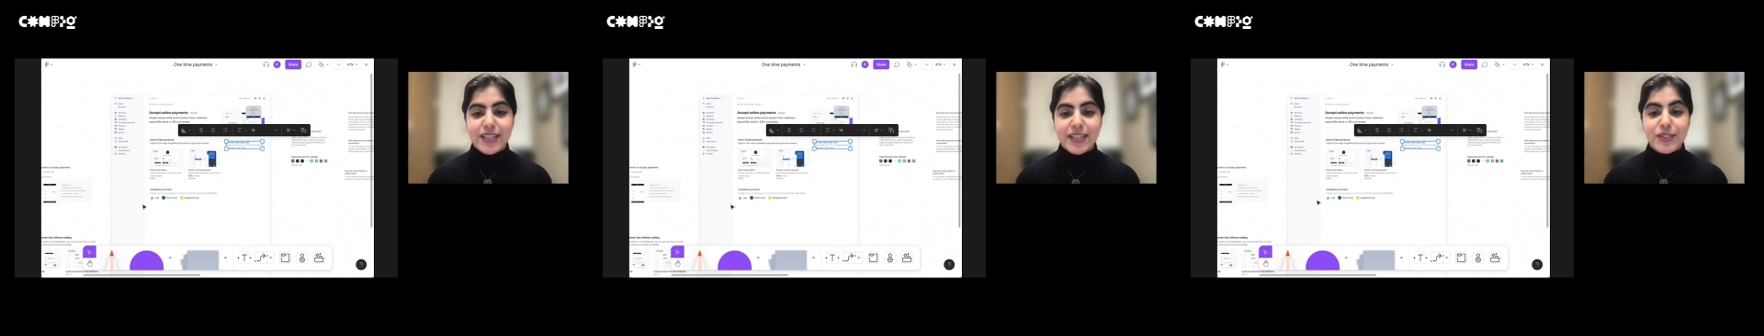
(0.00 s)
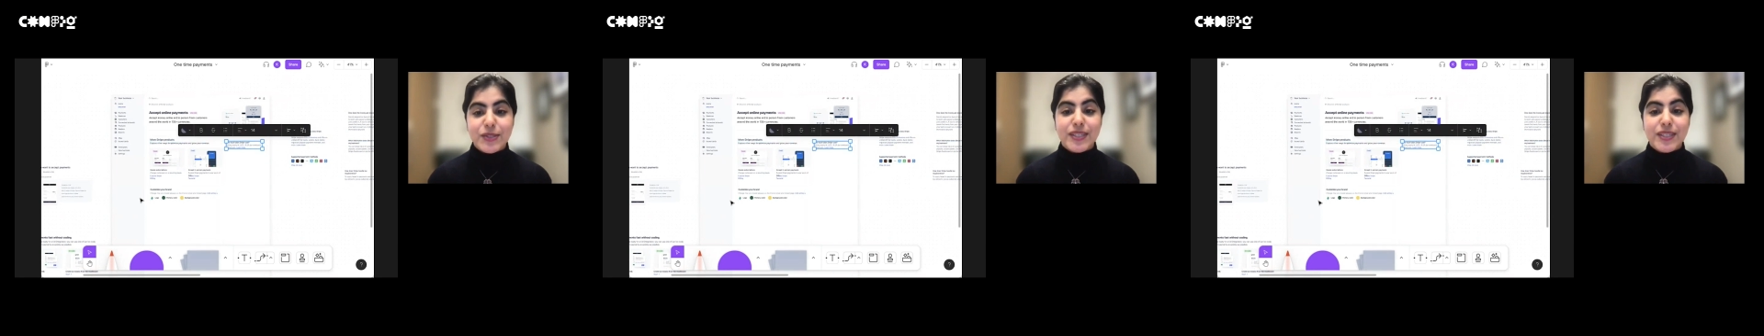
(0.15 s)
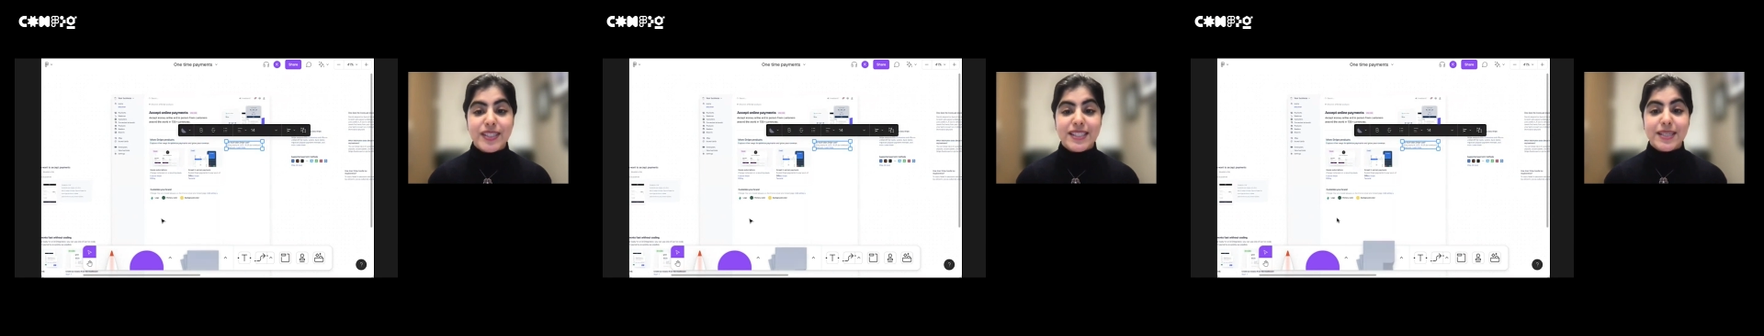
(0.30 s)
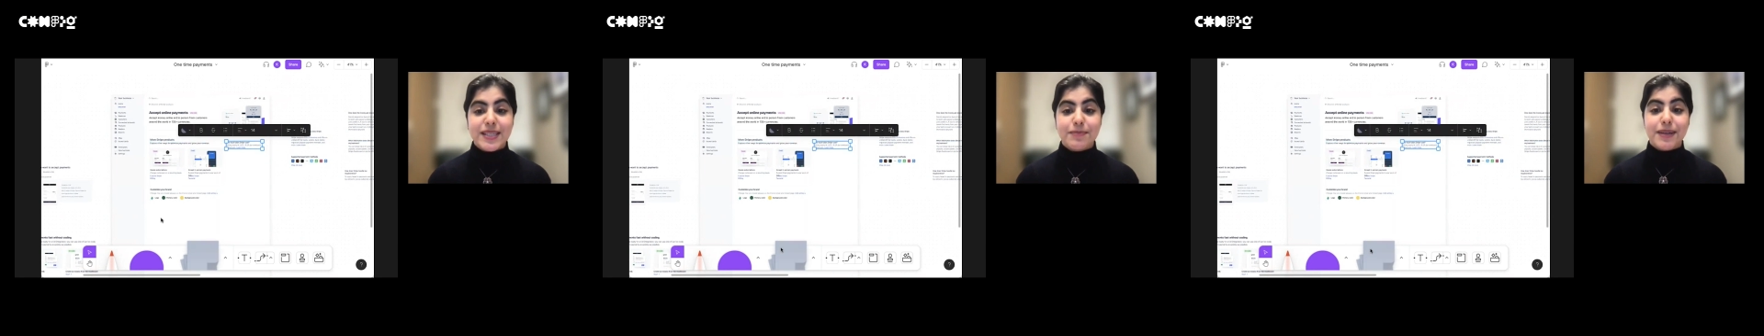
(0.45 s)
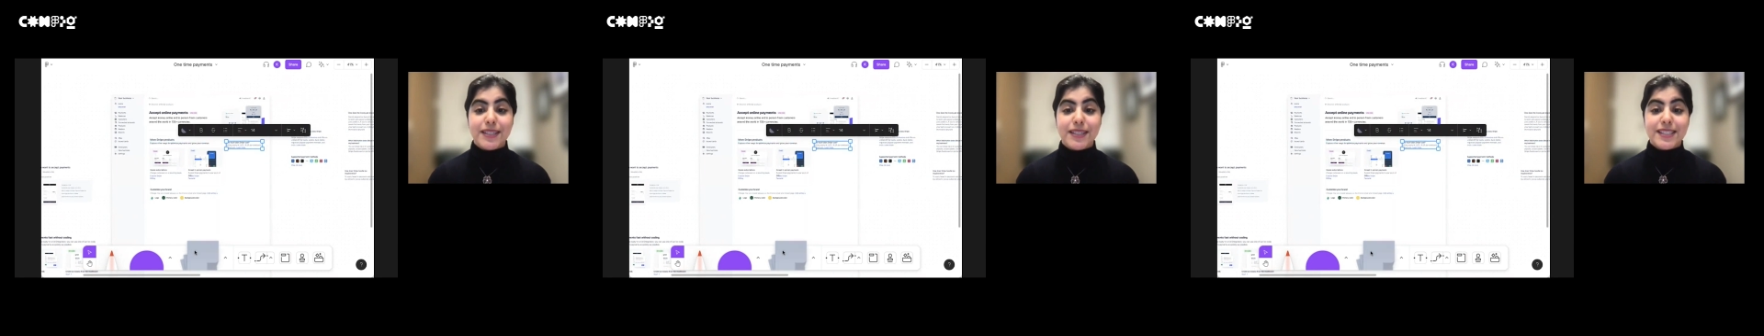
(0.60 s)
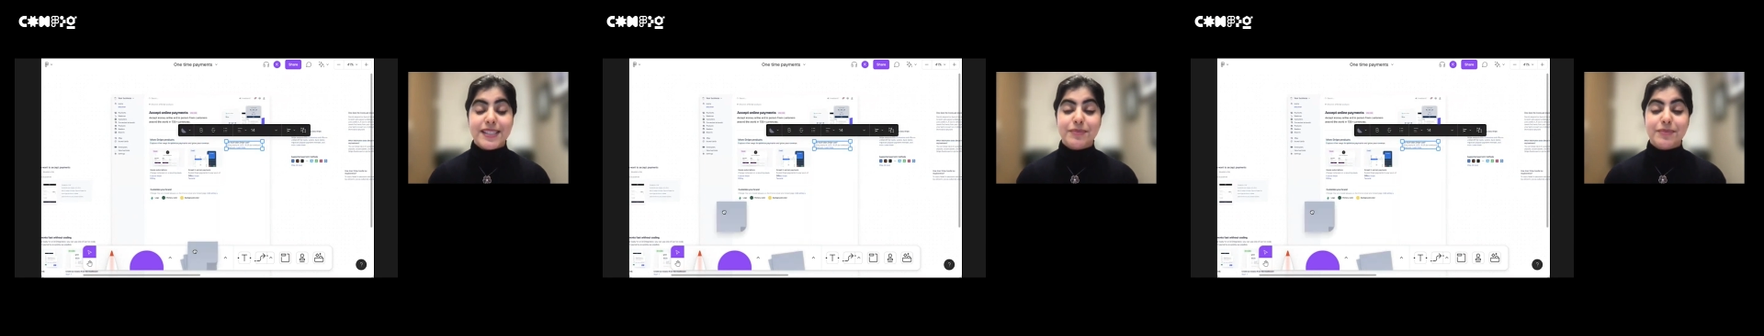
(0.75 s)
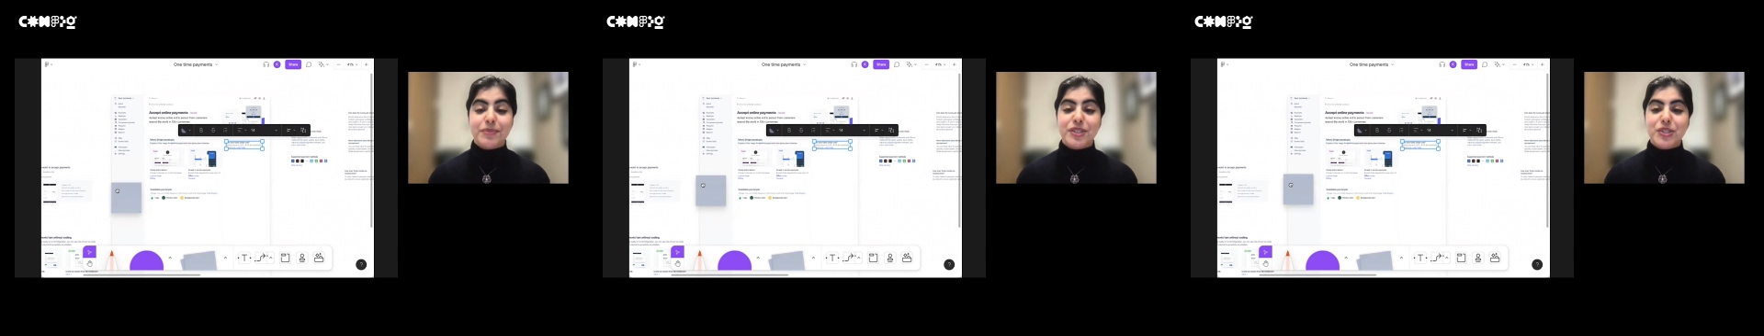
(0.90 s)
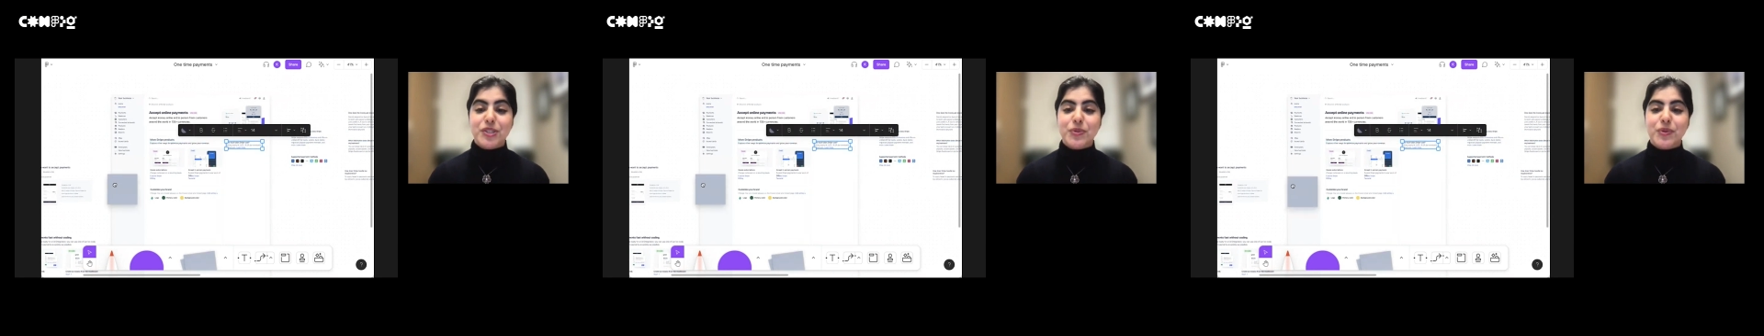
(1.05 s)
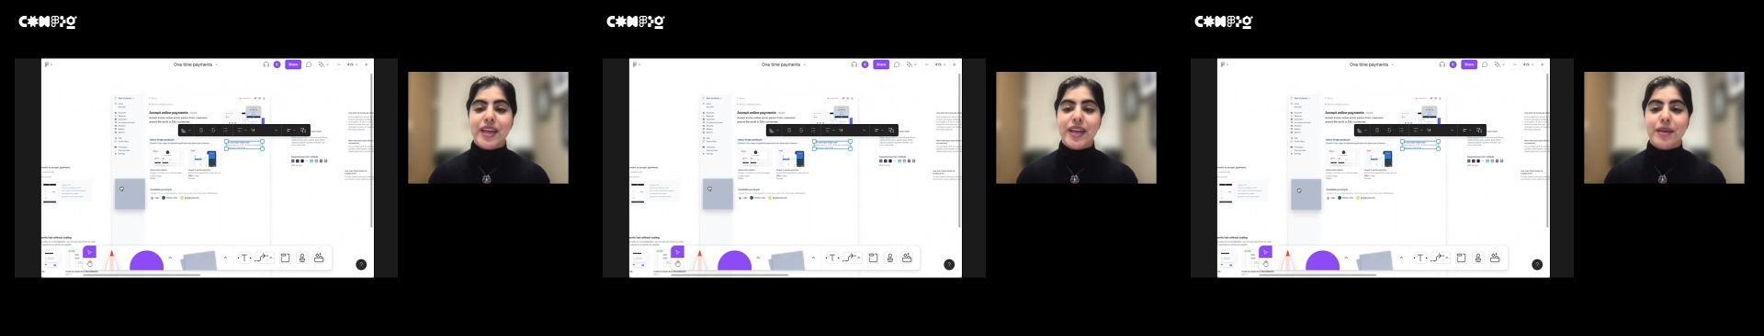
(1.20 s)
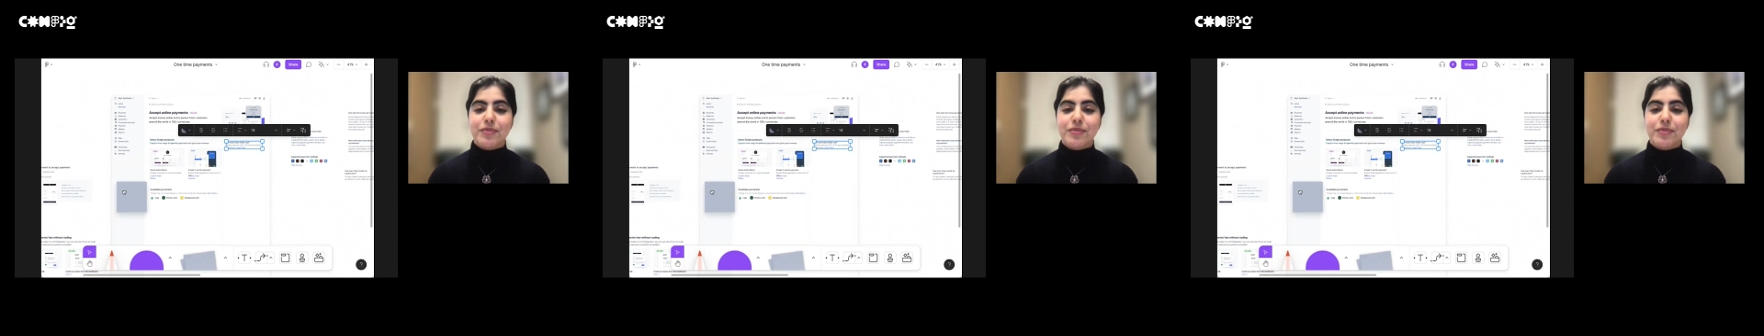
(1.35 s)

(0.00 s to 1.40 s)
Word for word: As you can see, participants were